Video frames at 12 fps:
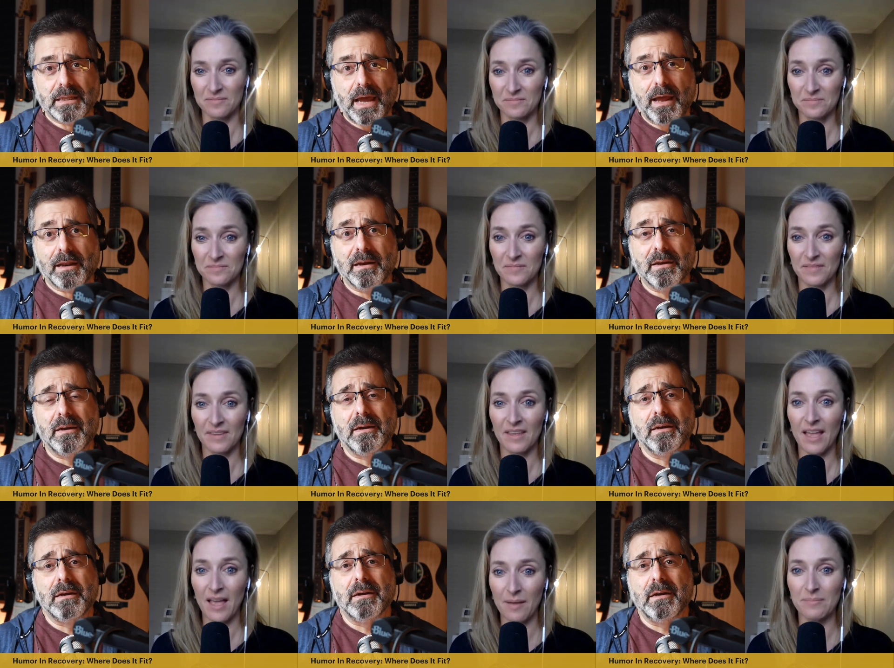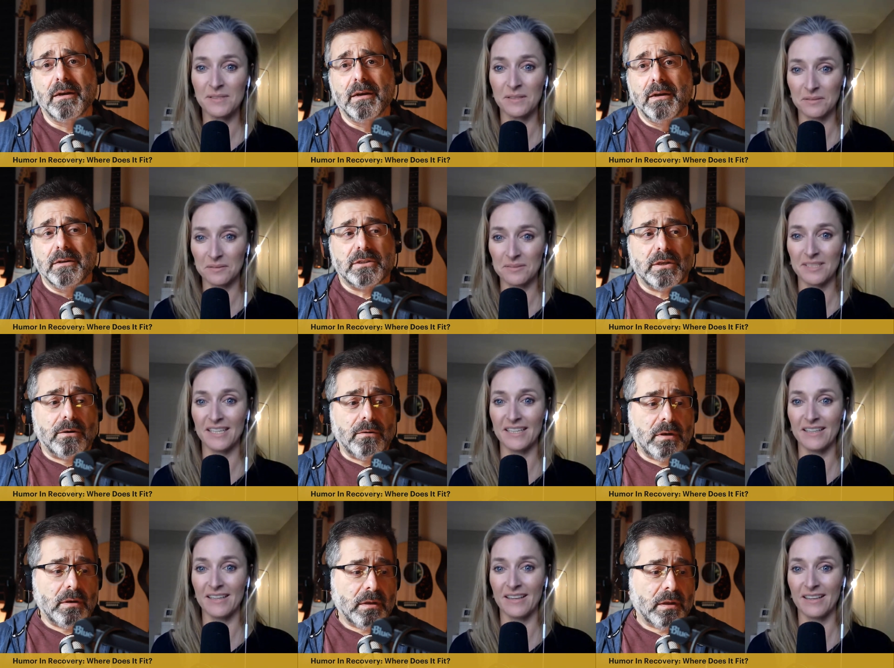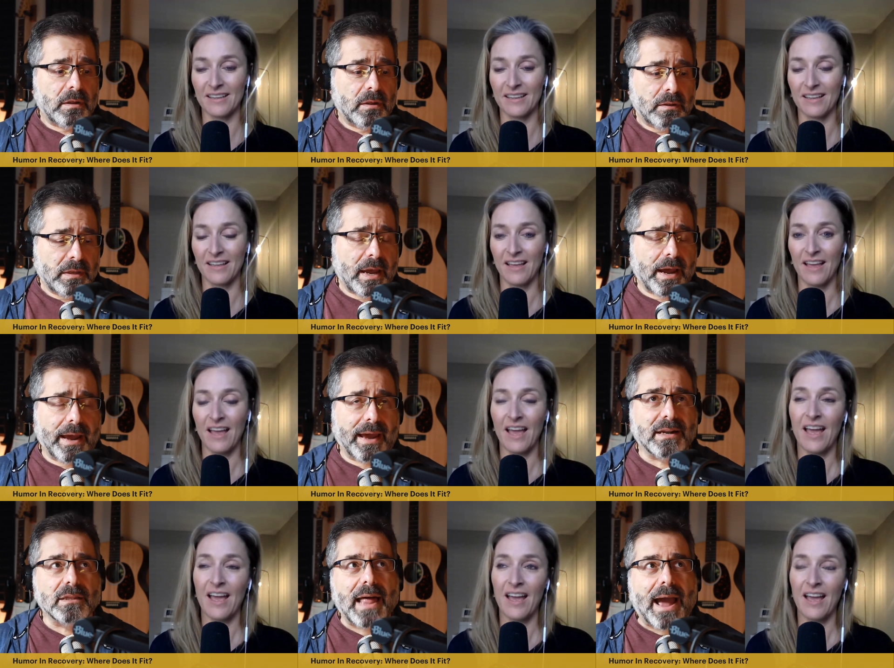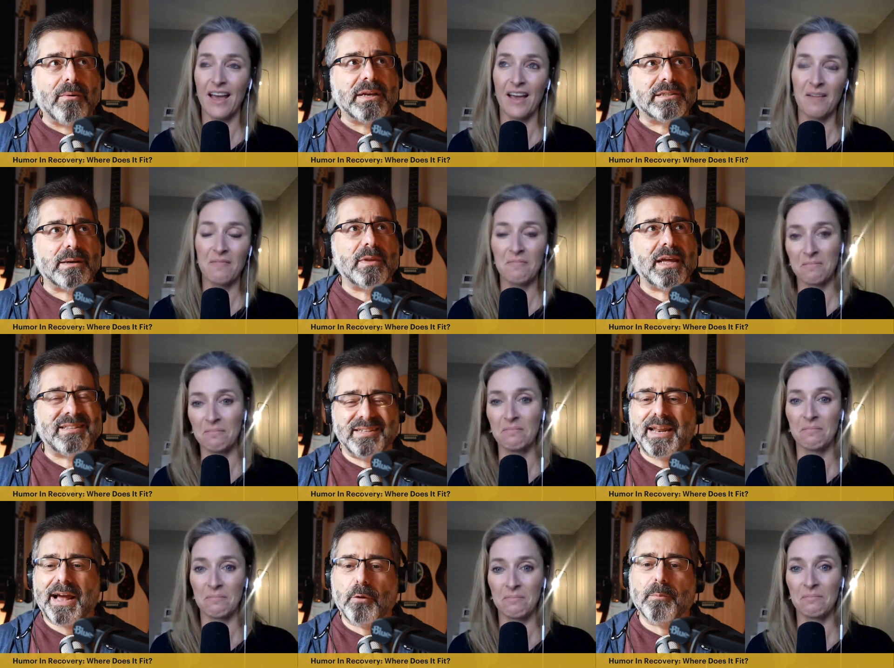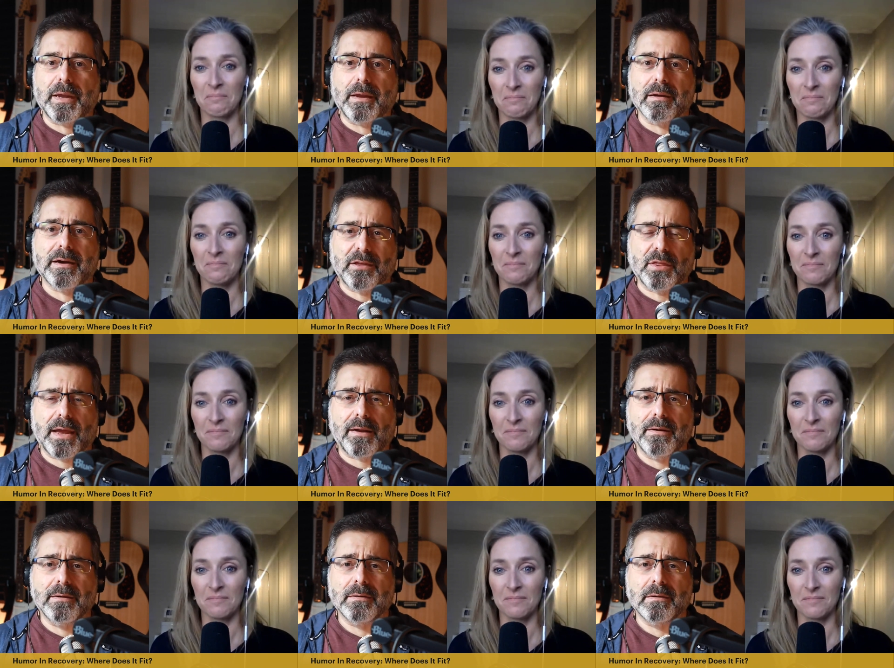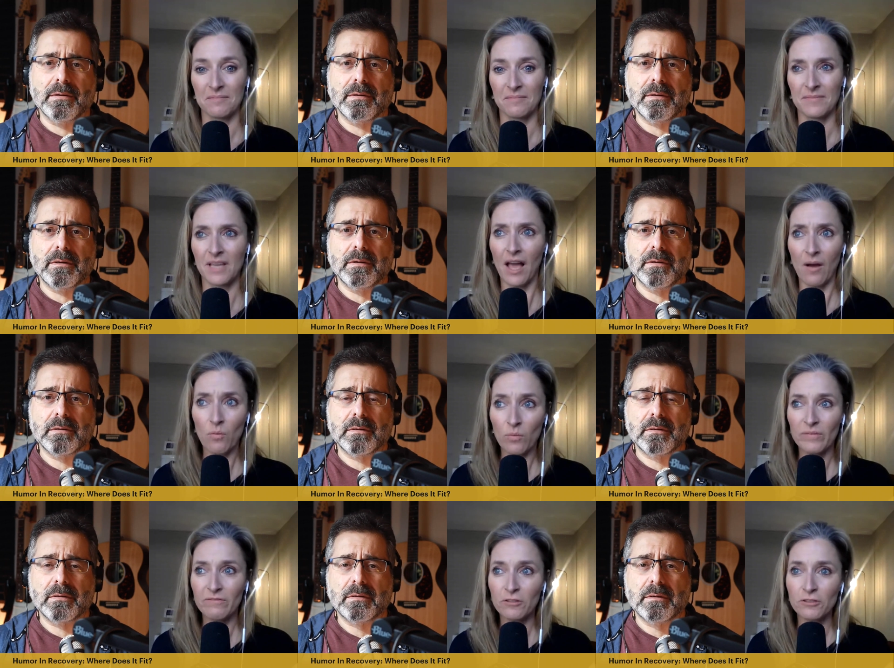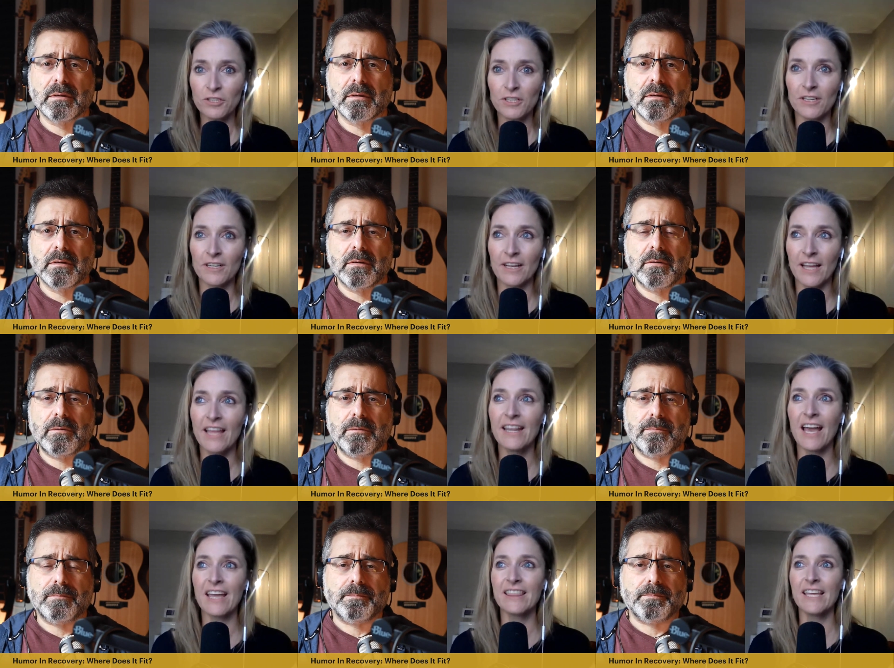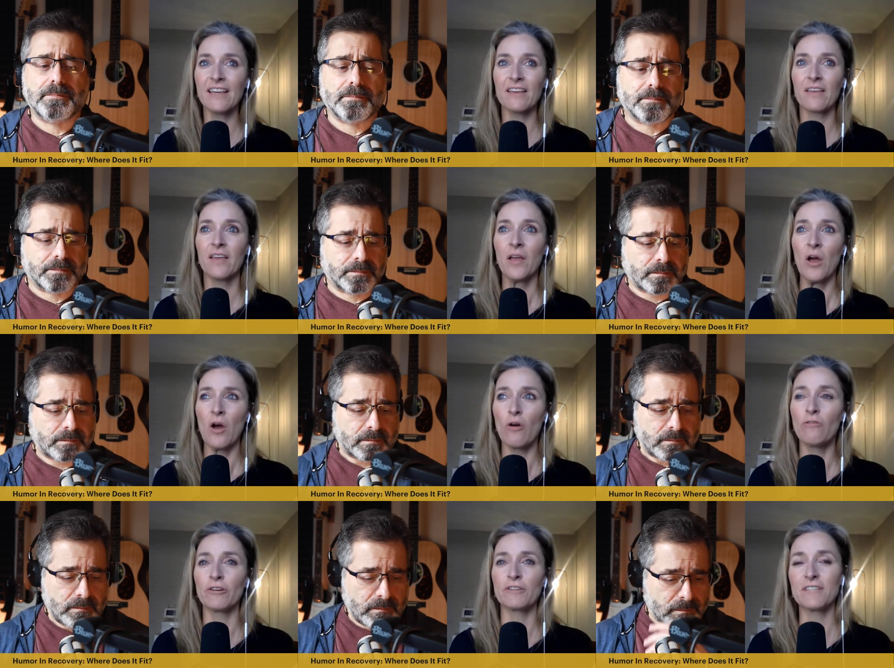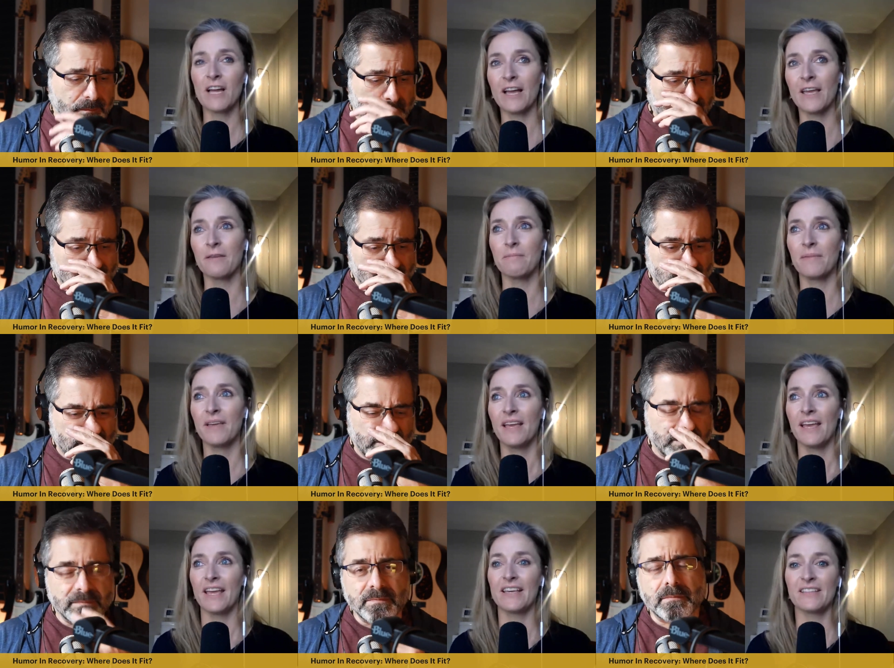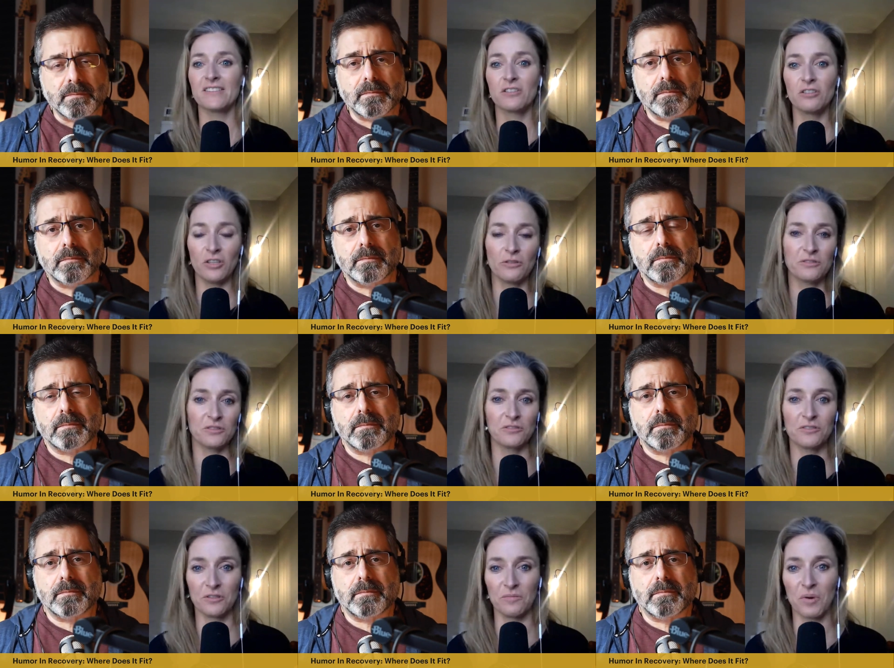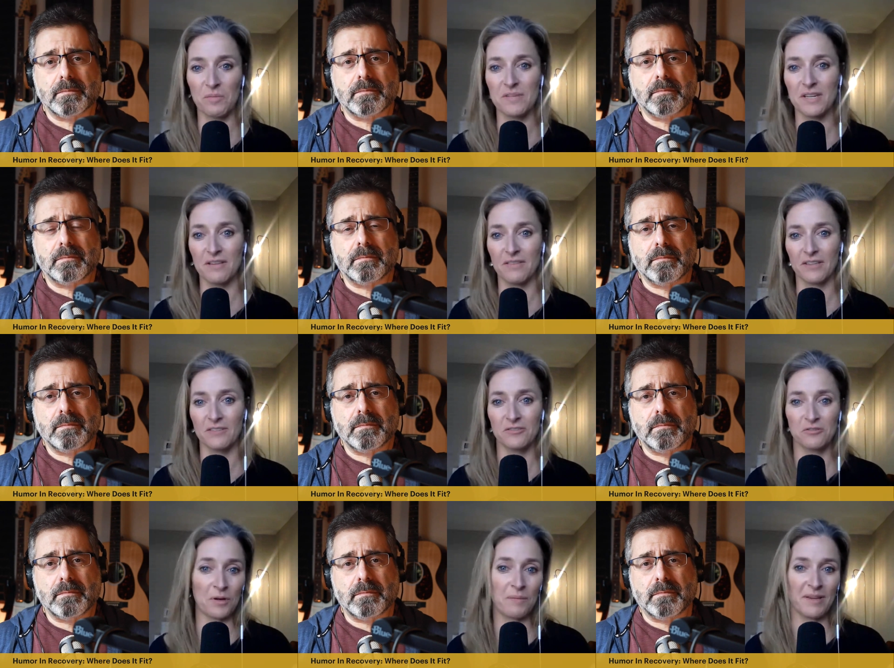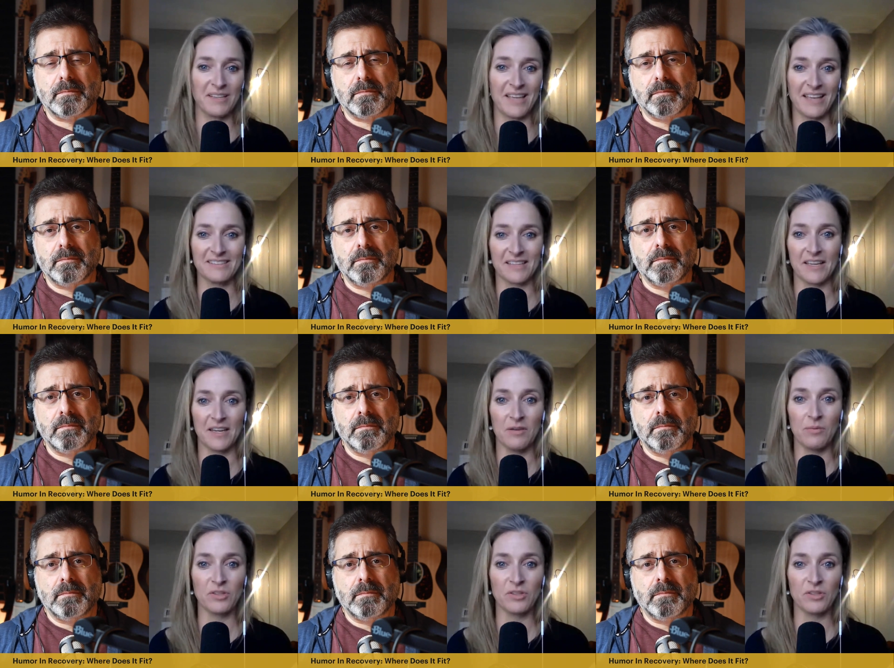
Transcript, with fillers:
Speaker 1: in that. Absolutely. Yeah, and allowing some of that did help me, I think.
Speaker 2: For sure. And I think over time it gets closer to the moment of extreme anxiety